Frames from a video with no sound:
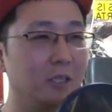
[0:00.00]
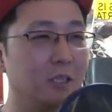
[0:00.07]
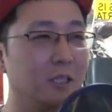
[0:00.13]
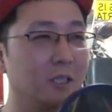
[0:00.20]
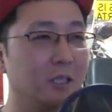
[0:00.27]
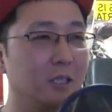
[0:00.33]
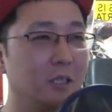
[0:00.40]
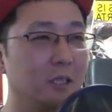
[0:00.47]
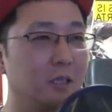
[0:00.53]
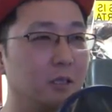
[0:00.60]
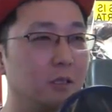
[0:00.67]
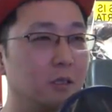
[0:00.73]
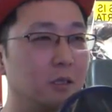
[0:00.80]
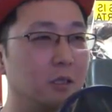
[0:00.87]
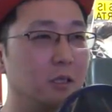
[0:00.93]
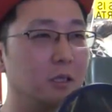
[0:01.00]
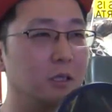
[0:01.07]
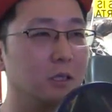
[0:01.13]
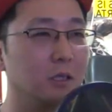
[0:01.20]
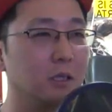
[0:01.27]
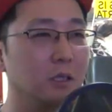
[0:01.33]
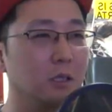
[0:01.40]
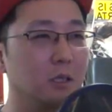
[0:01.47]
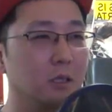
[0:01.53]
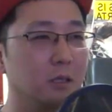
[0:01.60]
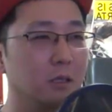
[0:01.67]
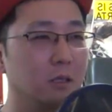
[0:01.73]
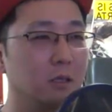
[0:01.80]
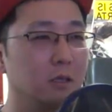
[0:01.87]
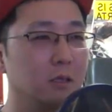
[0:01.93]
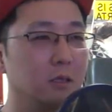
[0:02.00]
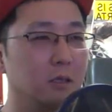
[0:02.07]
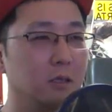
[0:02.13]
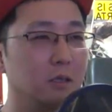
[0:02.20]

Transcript: (silence)